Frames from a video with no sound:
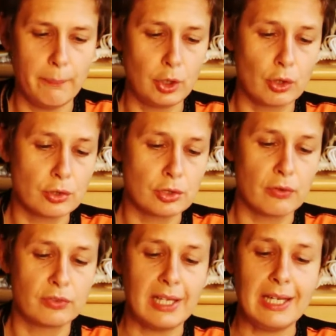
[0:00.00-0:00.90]
because
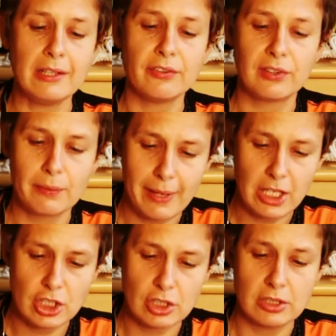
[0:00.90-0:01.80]
of the
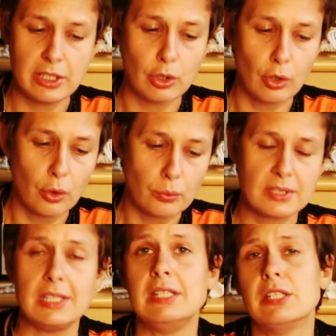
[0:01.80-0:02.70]
inflammation they
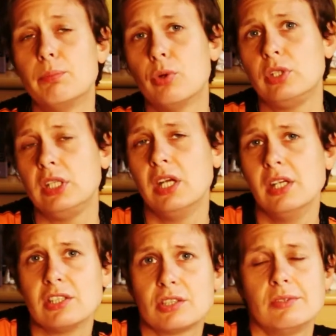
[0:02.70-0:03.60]
cause in the body.
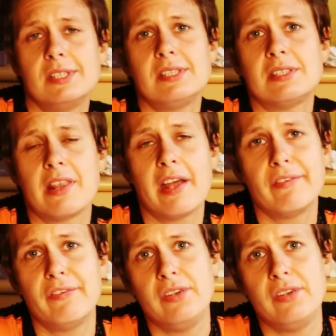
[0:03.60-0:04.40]
So this is another